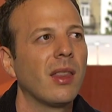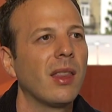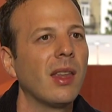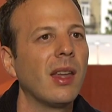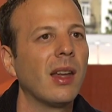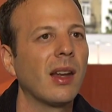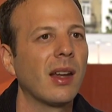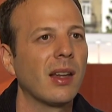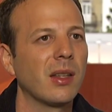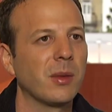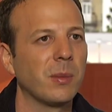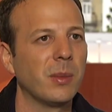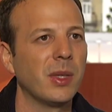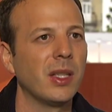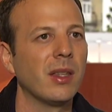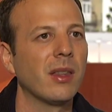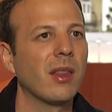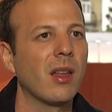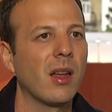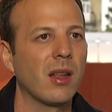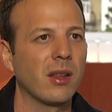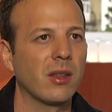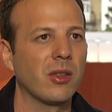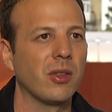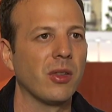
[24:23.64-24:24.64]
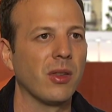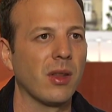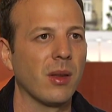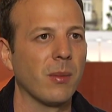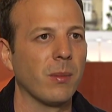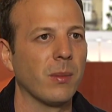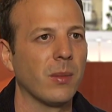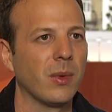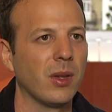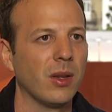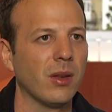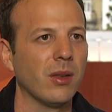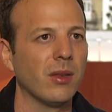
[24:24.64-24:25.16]
thing has been taught to
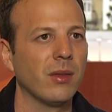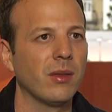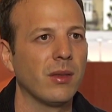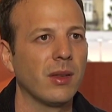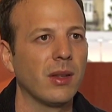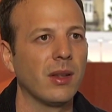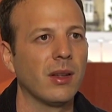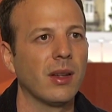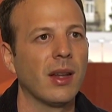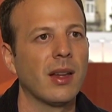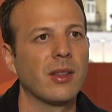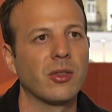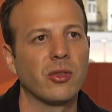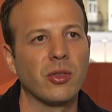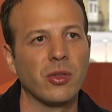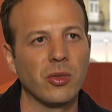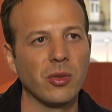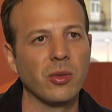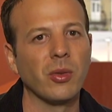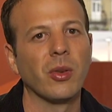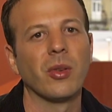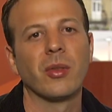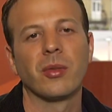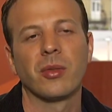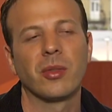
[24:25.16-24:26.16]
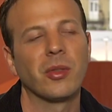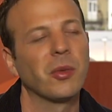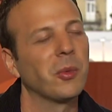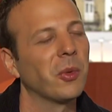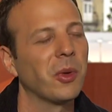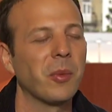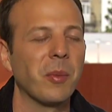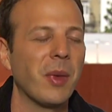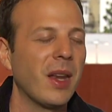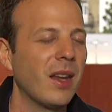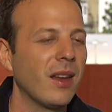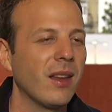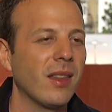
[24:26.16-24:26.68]
them, you know, and has to do also
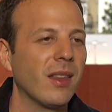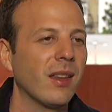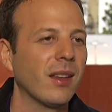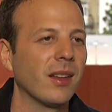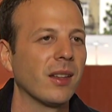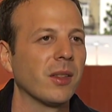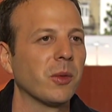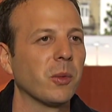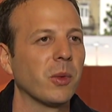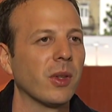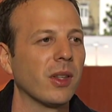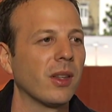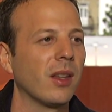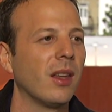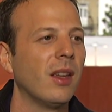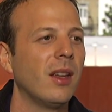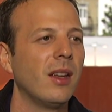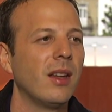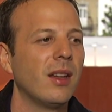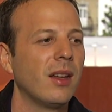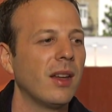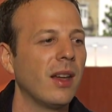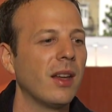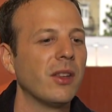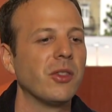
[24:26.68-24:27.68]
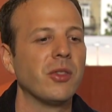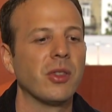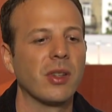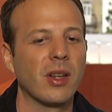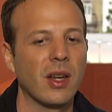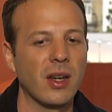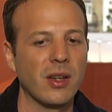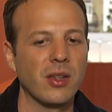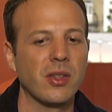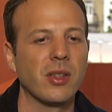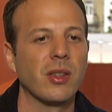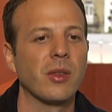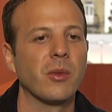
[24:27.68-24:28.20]
with many things, with
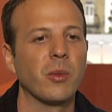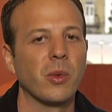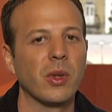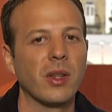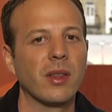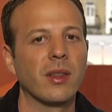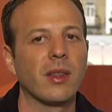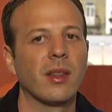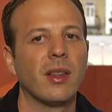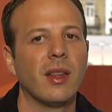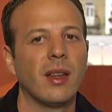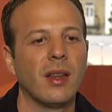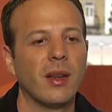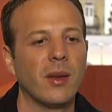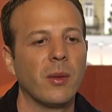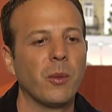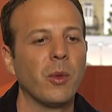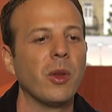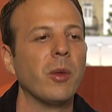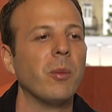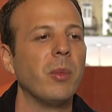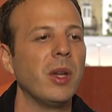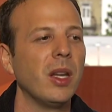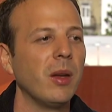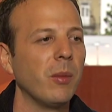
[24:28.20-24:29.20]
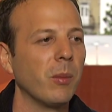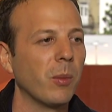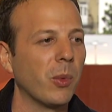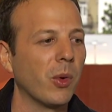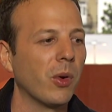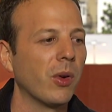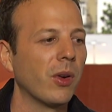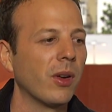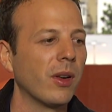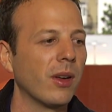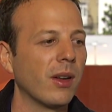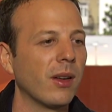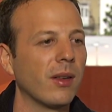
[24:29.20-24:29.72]
education, with being
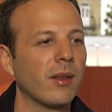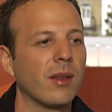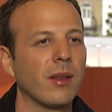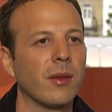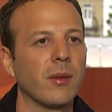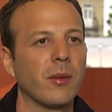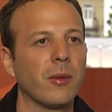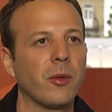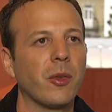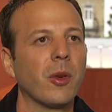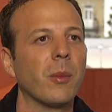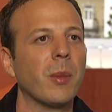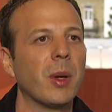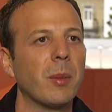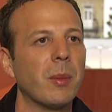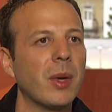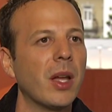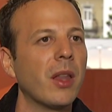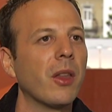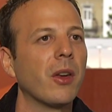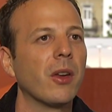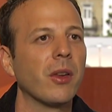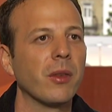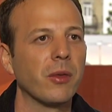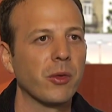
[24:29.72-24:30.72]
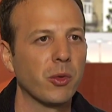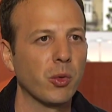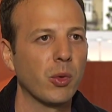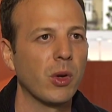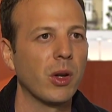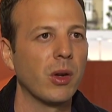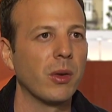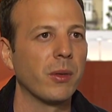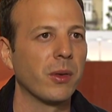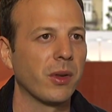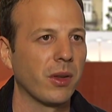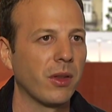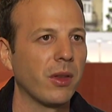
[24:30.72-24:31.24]
born from a mother of
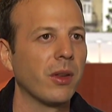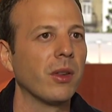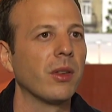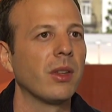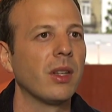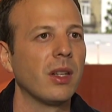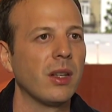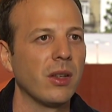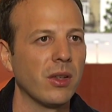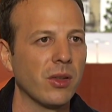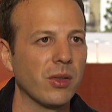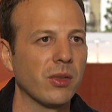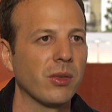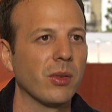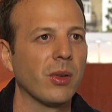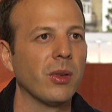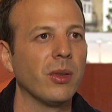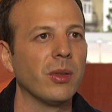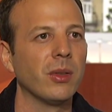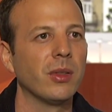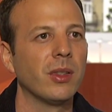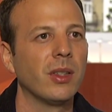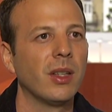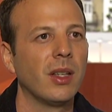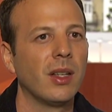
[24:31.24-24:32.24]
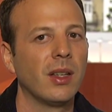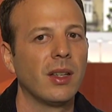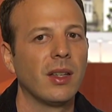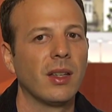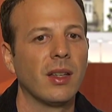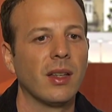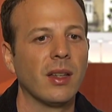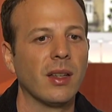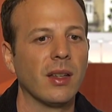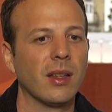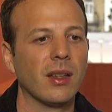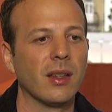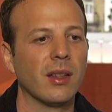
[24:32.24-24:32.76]
12 or 13 years old,
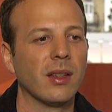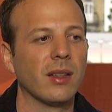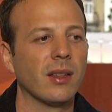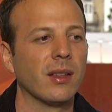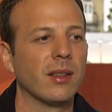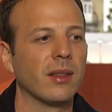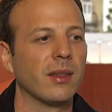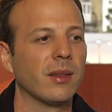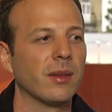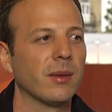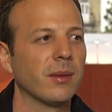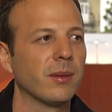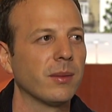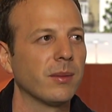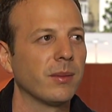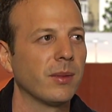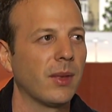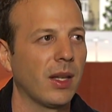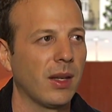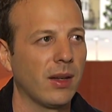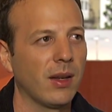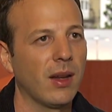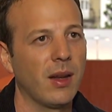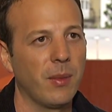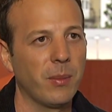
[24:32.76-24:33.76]
that